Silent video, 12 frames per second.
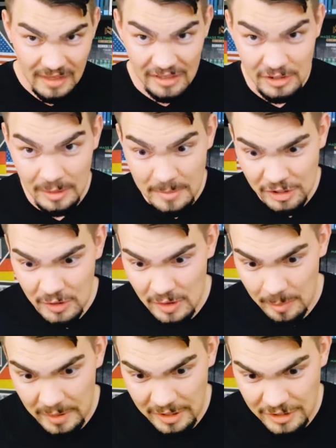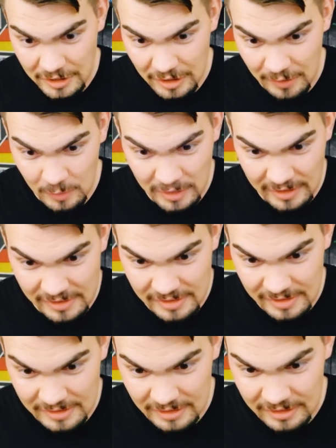And so let me show you a picture of what these
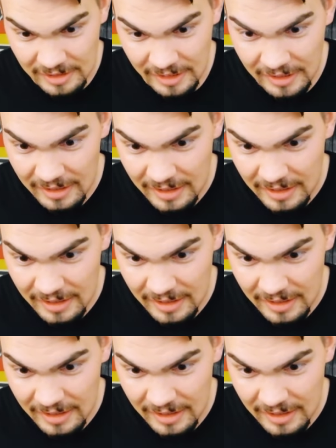things look like.